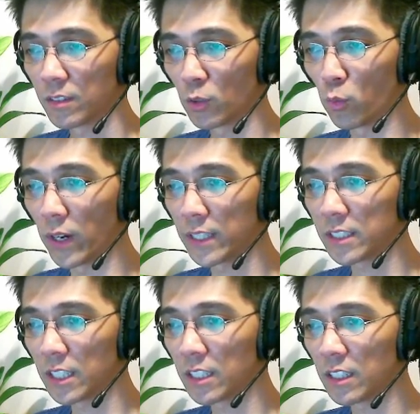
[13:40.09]
Y
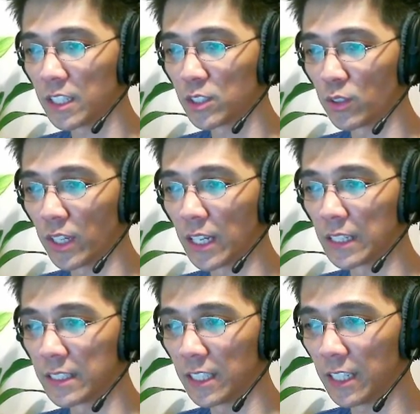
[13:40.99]
signal into a
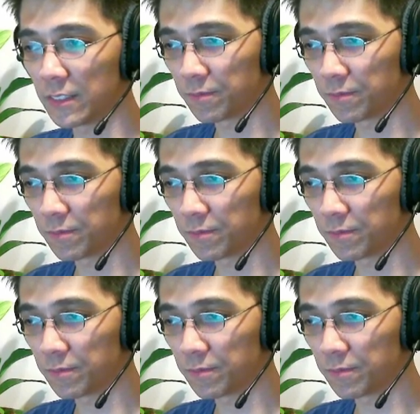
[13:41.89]
Garcia,